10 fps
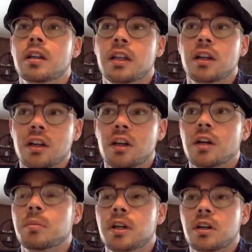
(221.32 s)
They're
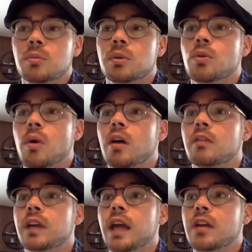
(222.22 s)
good, but good with
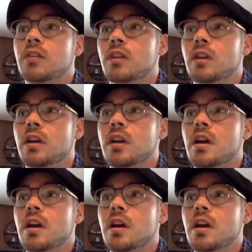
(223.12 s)
qualification.